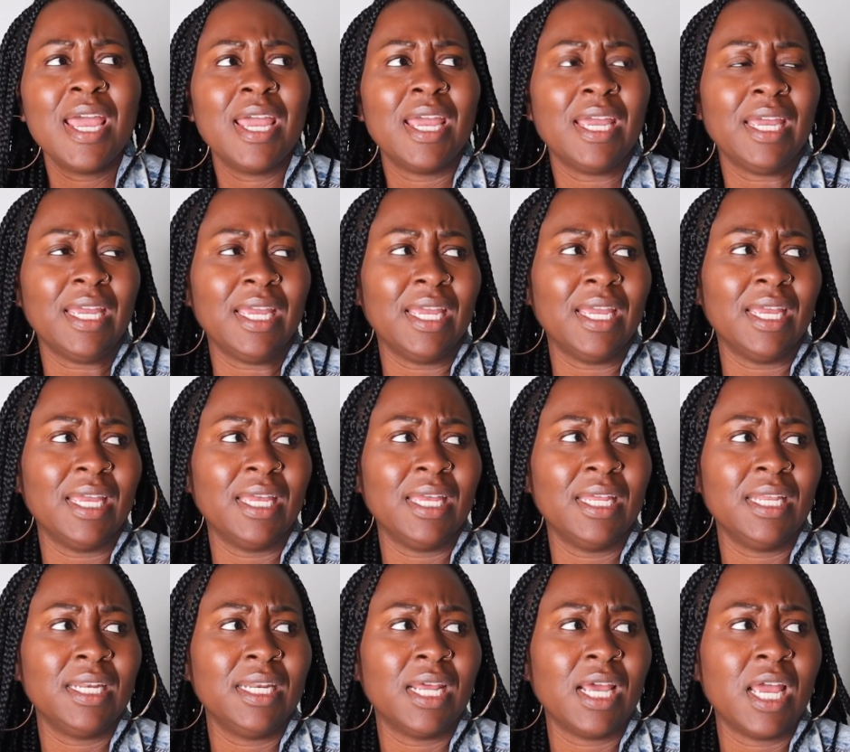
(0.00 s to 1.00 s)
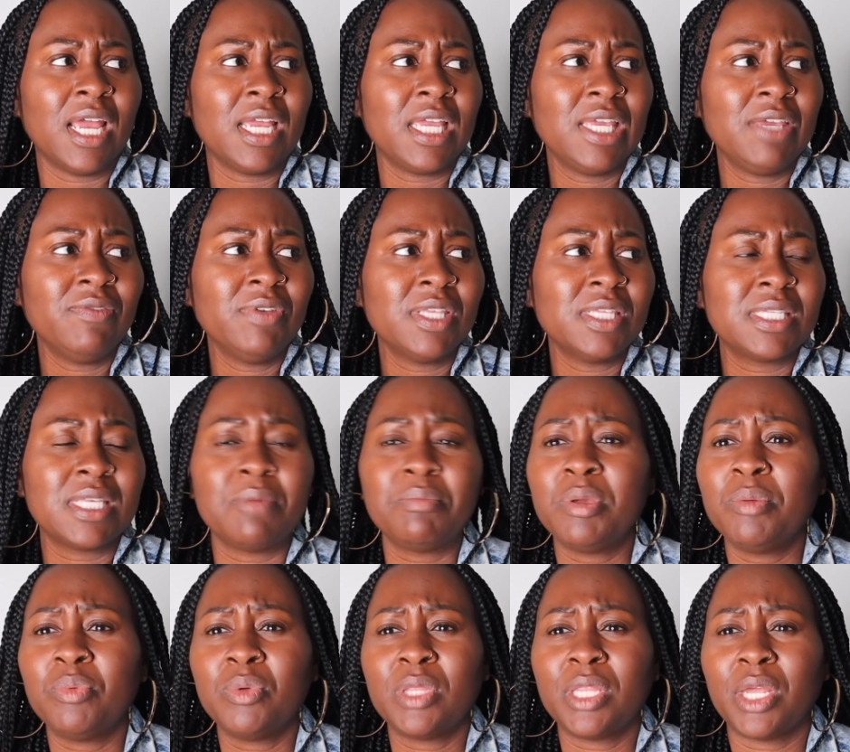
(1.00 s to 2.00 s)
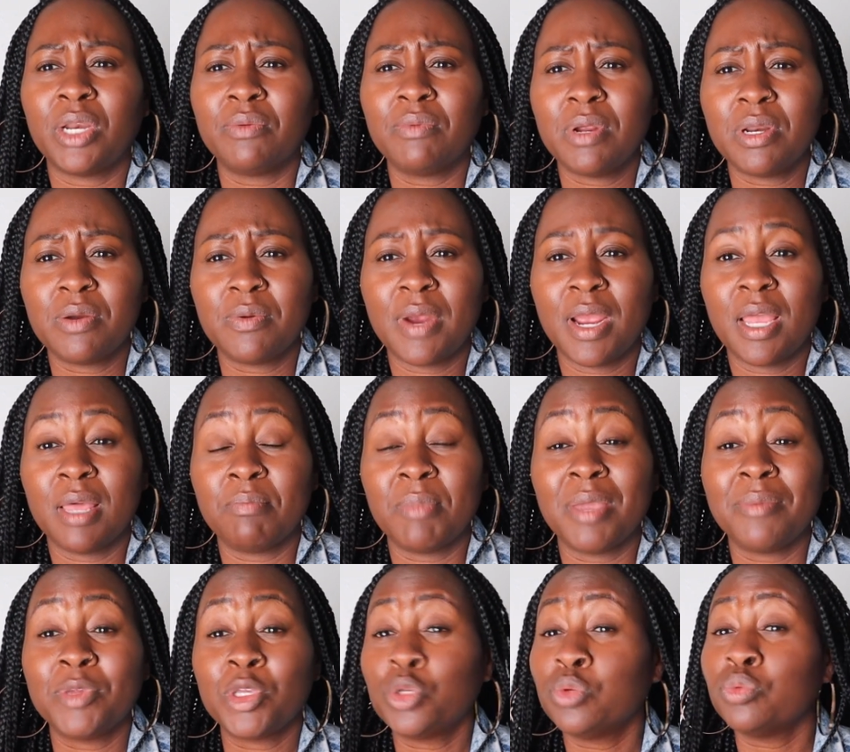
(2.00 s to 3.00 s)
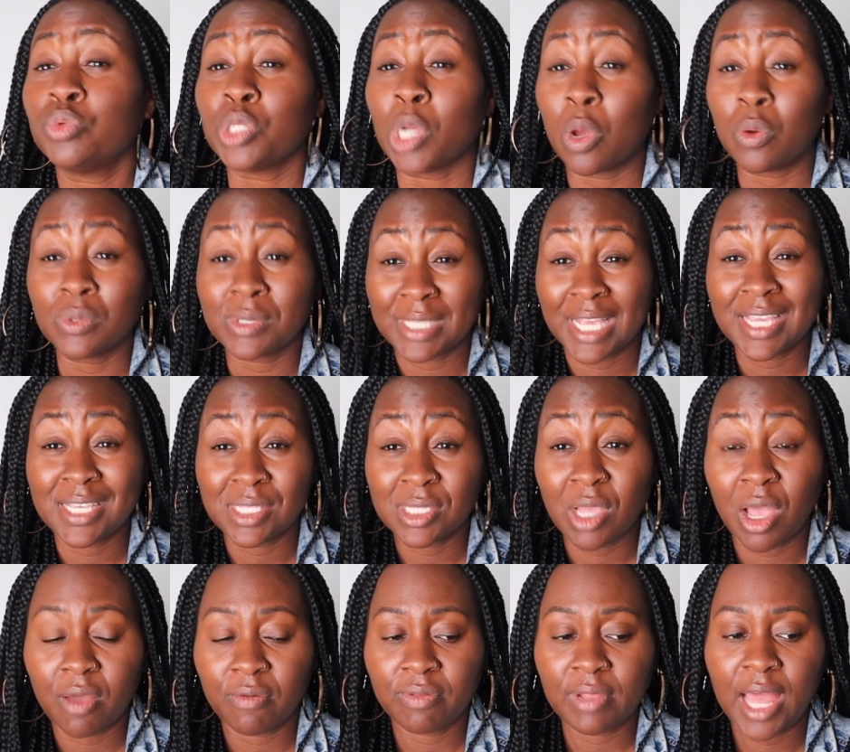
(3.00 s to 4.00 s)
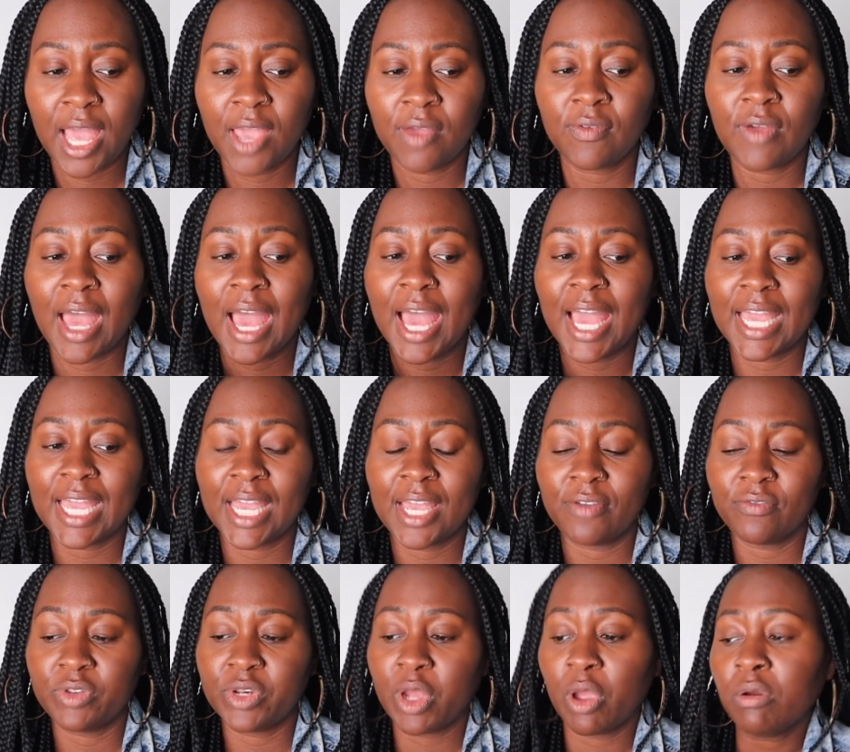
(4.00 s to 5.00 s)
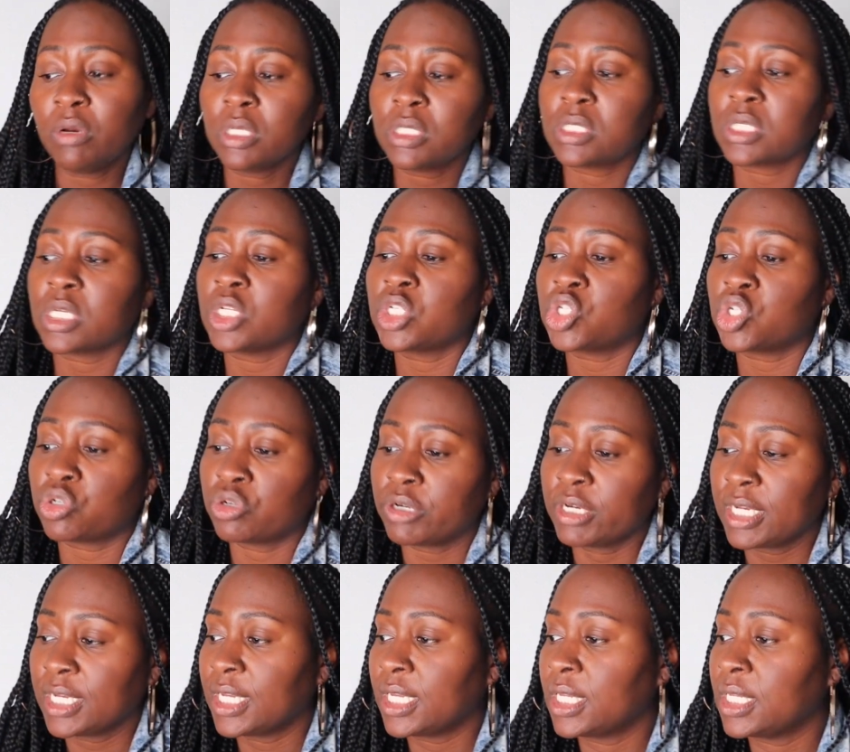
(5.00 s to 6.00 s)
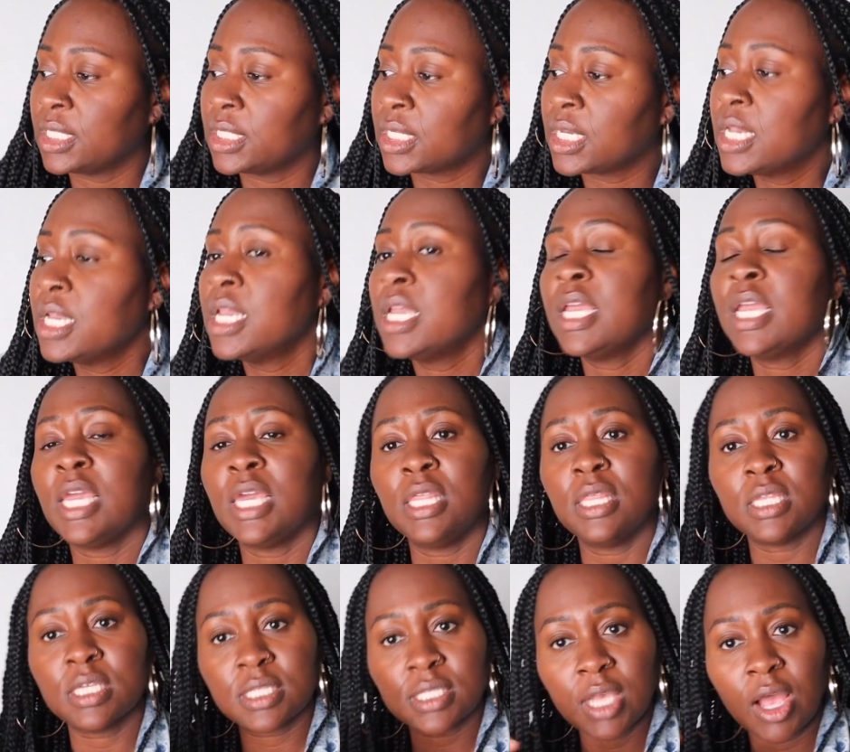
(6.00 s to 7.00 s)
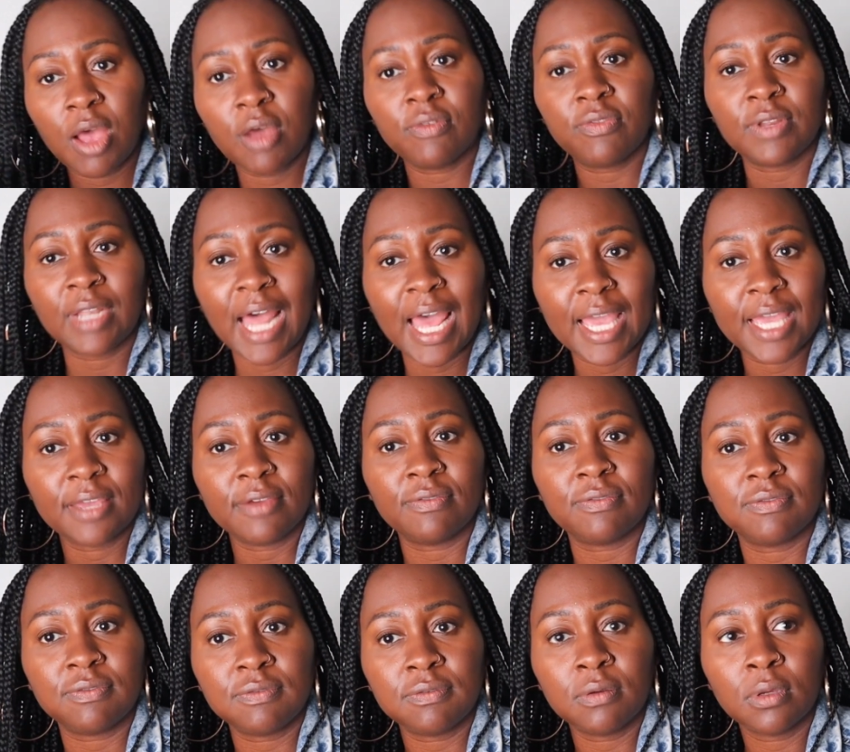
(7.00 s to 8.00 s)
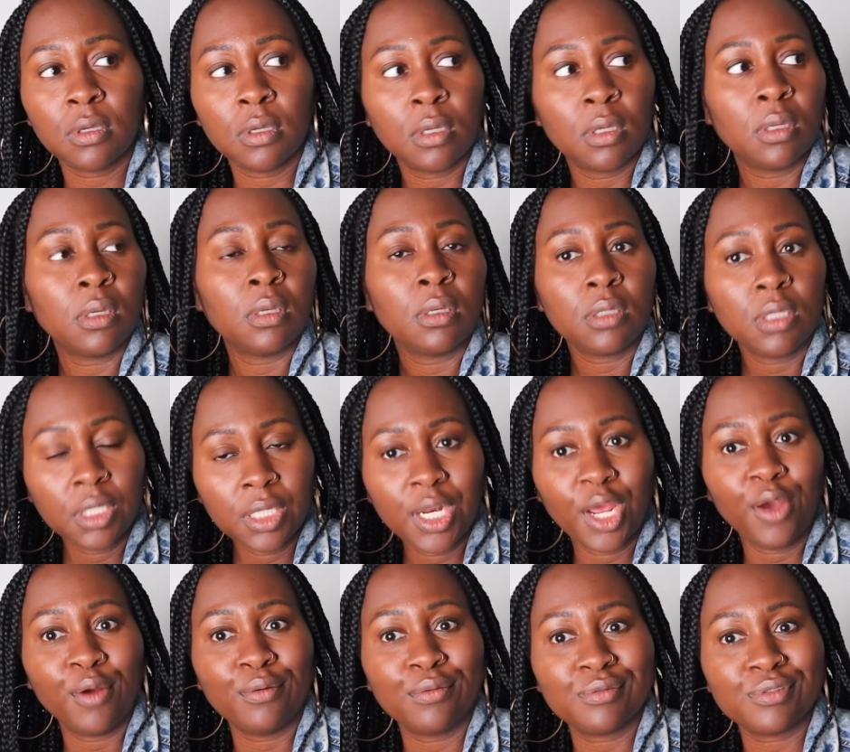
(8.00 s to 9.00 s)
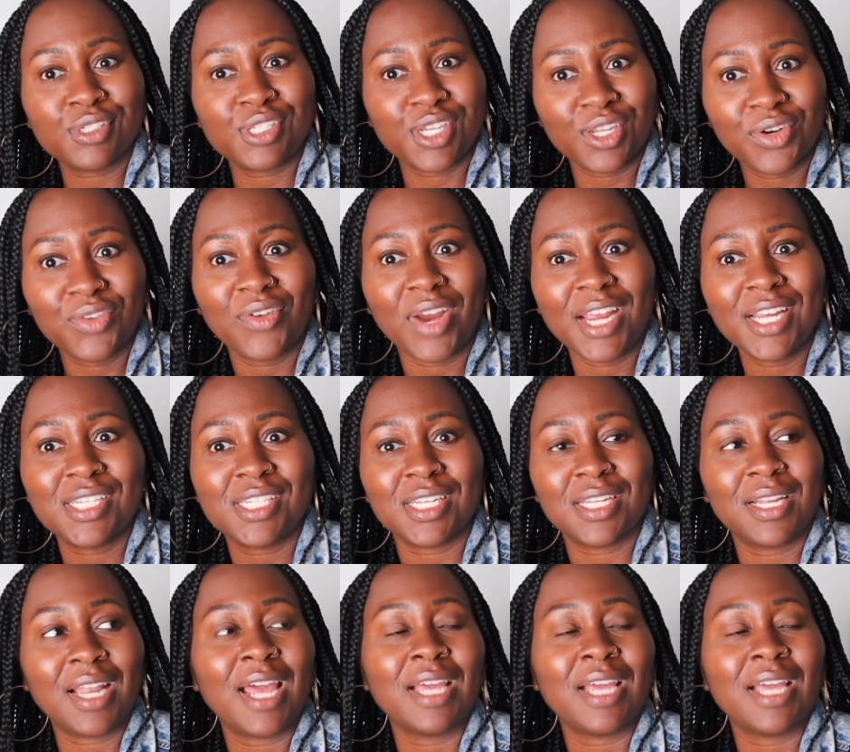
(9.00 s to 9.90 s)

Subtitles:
And even some people that are running around, maybe you don't say soft life, I have noticed a trend in the soft life, you know, generation.